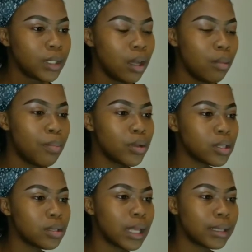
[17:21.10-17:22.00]
a
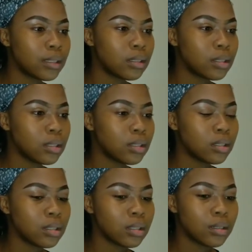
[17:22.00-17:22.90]
person that,
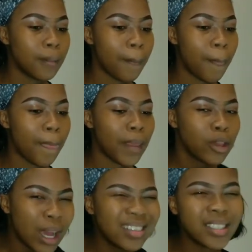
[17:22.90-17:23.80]
like,
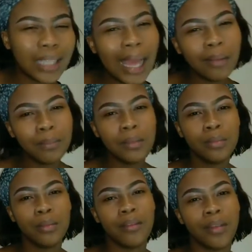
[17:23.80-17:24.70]
you understand
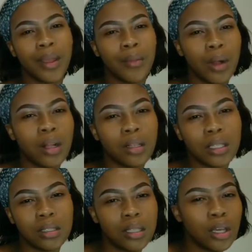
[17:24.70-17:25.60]
people, man, very well,
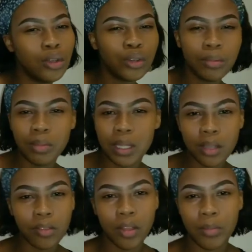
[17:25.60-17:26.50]
and you can be there
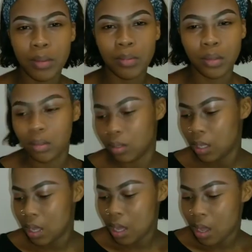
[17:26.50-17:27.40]
for other people,
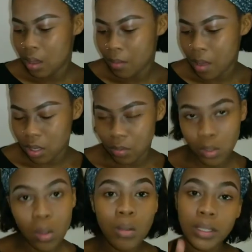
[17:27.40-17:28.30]
but you
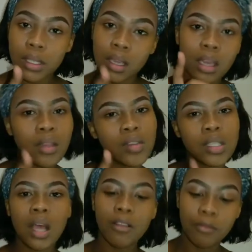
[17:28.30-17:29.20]
must always take care of
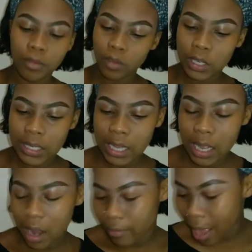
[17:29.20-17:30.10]
yourself before you take
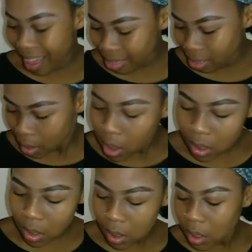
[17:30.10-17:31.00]
care of
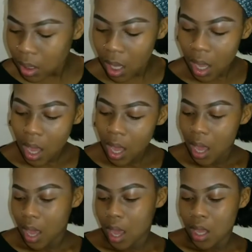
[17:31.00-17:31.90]
others.
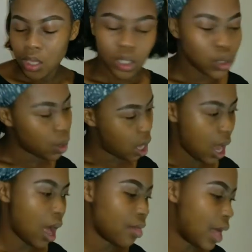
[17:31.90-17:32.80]
So
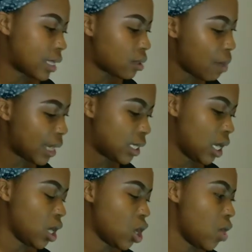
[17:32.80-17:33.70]
yeah, that's my
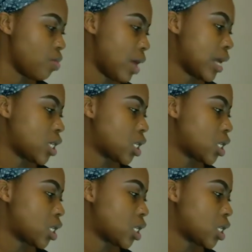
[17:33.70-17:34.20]
take on that